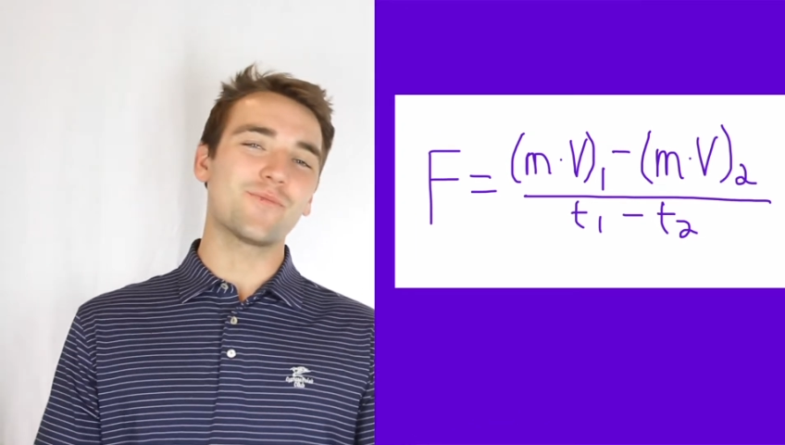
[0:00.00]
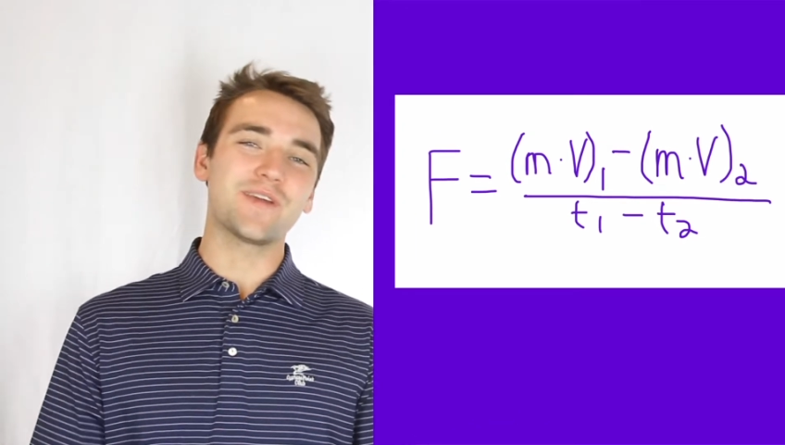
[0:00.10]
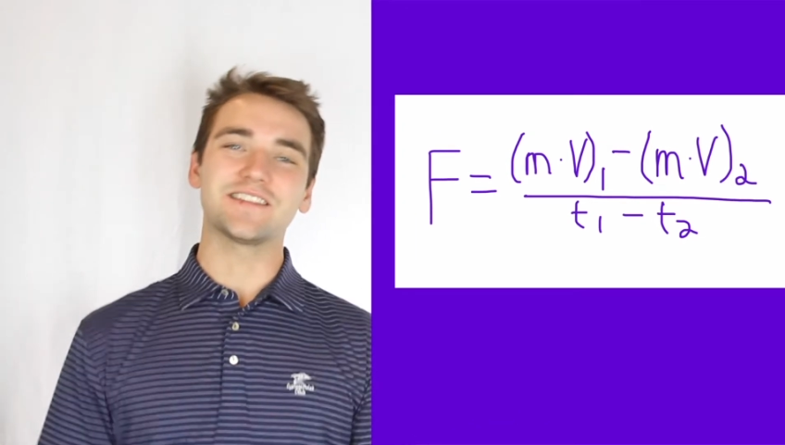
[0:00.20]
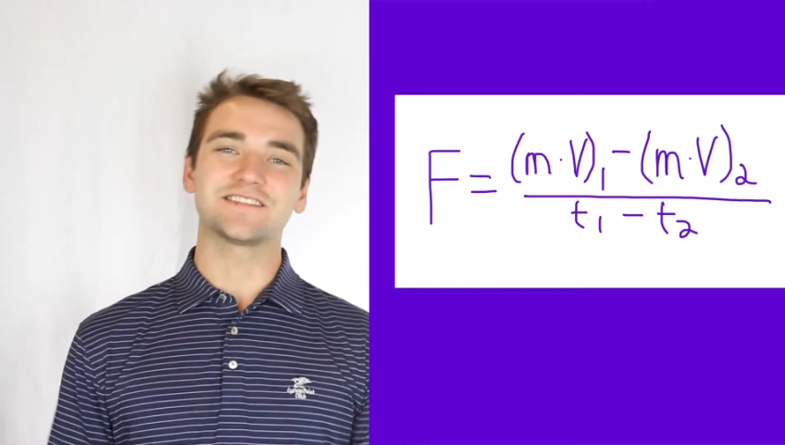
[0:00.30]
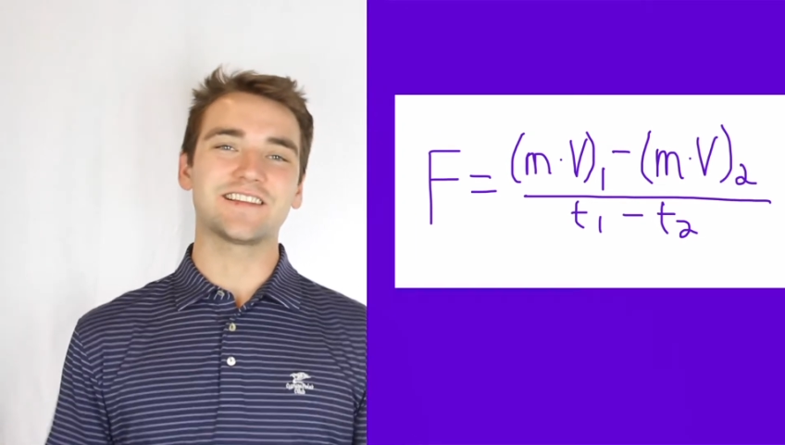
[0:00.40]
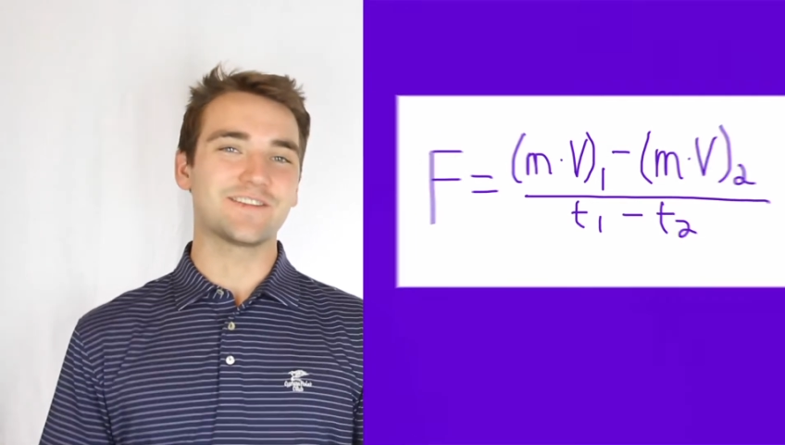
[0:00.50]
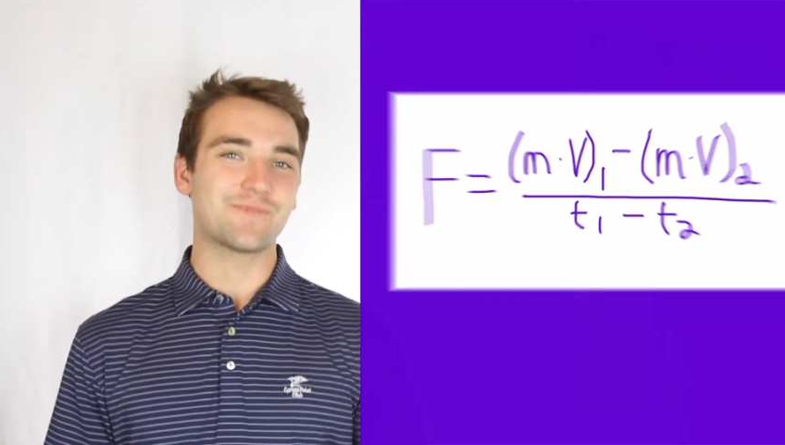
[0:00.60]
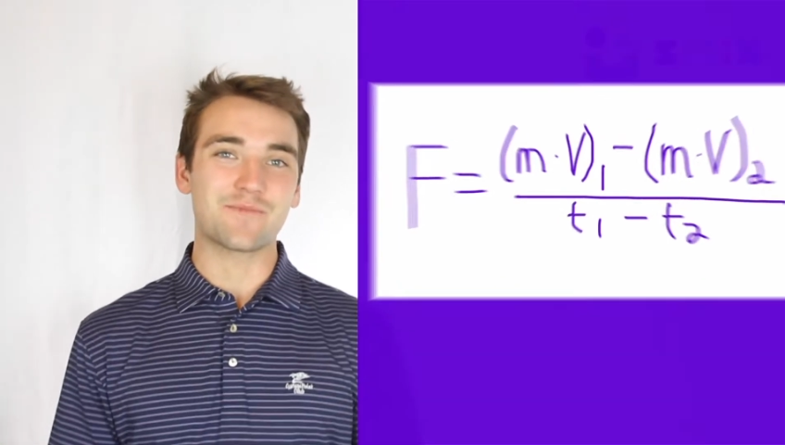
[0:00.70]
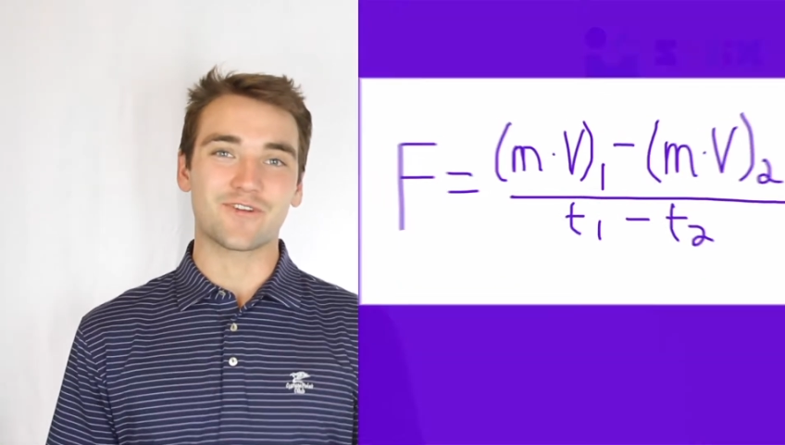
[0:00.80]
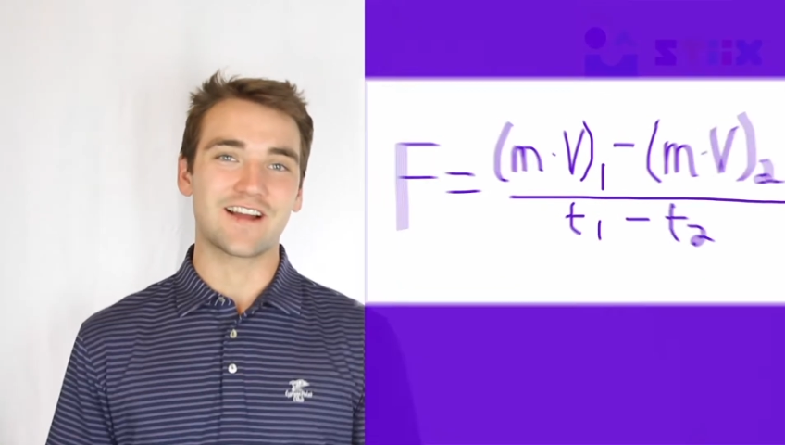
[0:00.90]
means need to
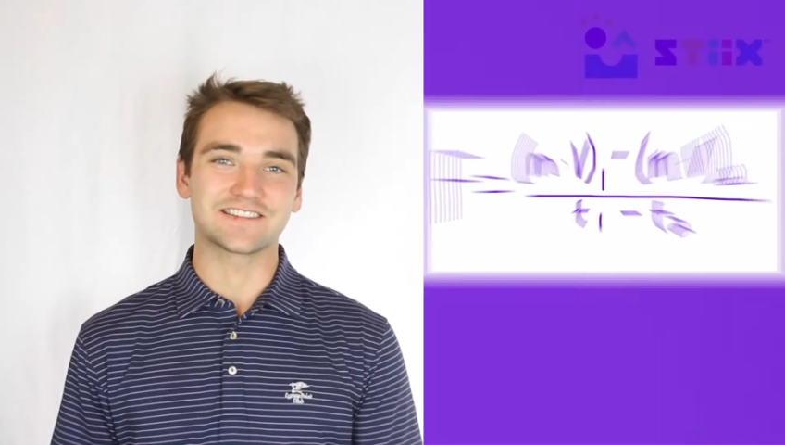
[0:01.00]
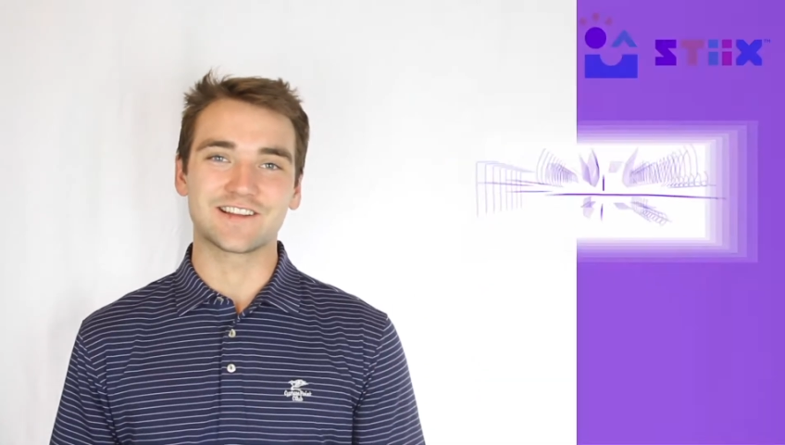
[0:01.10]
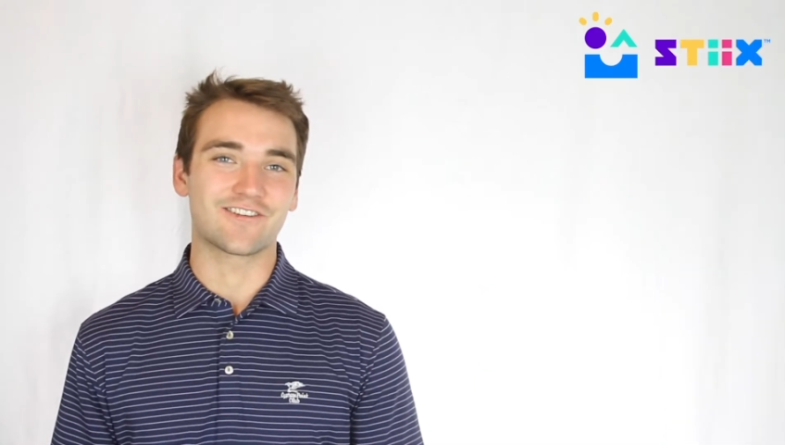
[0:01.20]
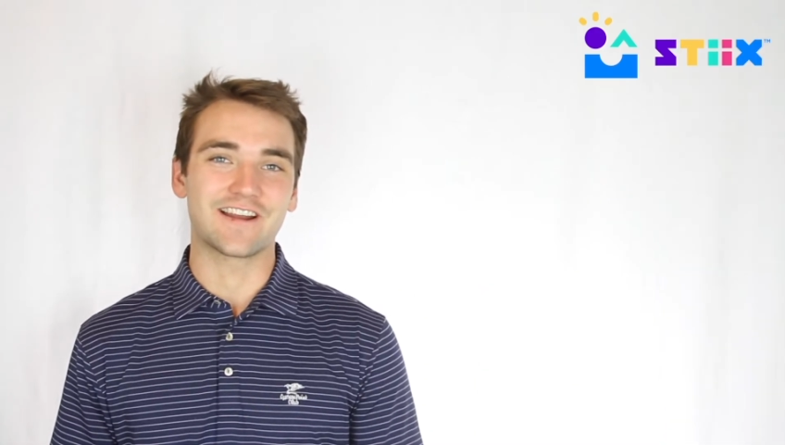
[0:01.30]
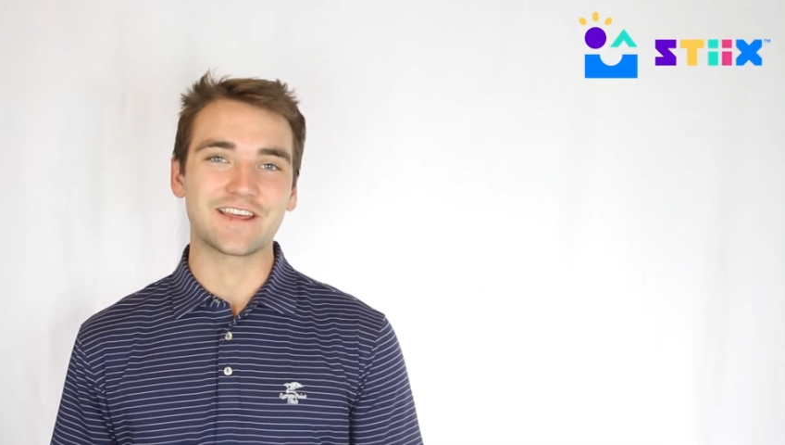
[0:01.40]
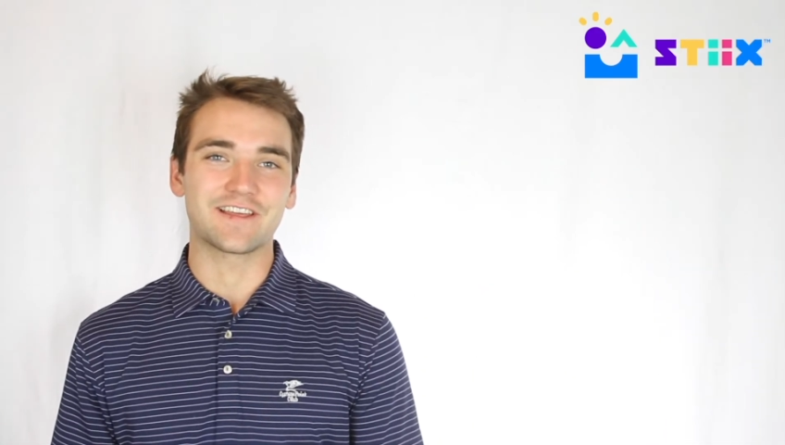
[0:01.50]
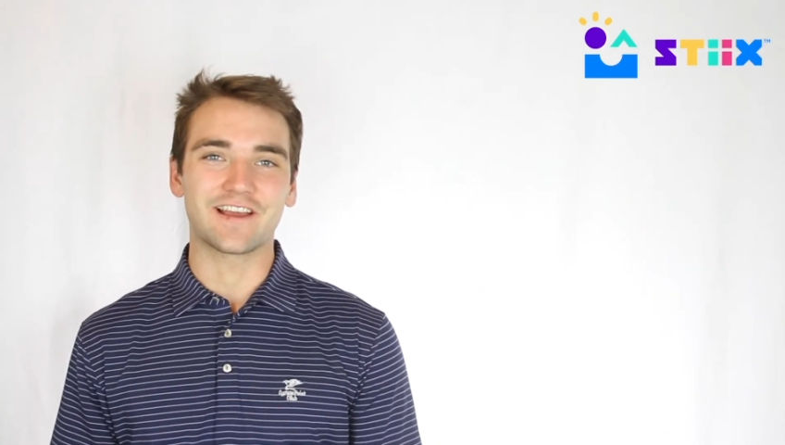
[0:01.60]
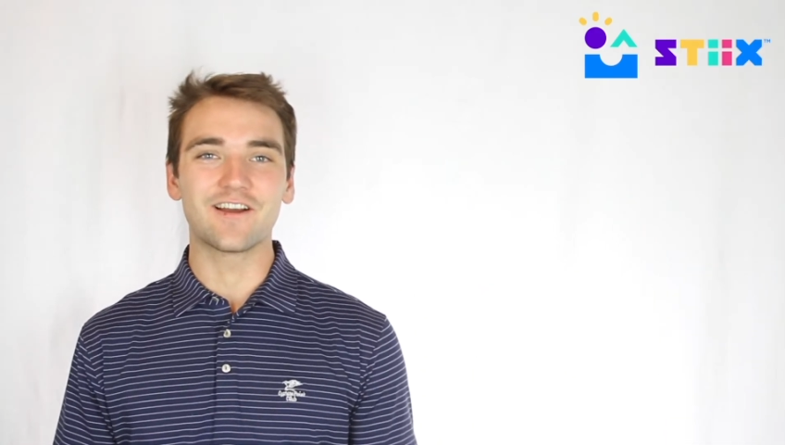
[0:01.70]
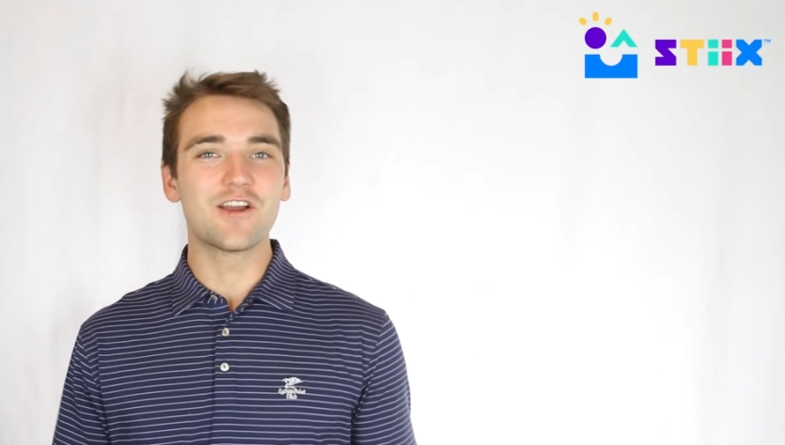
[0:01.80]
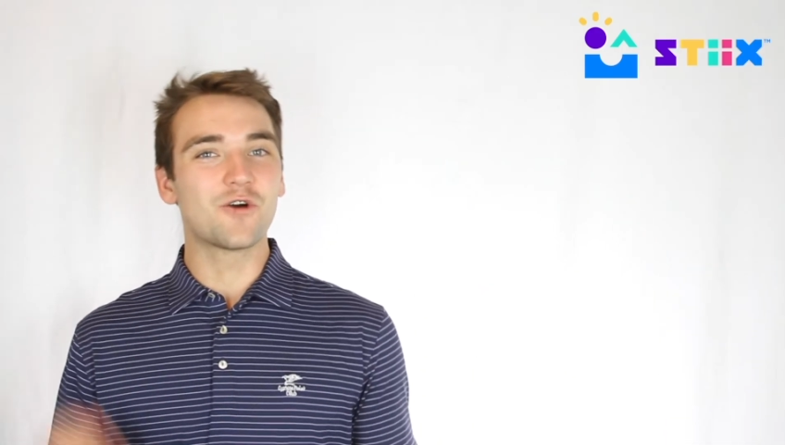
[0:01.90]
memorize it or anything.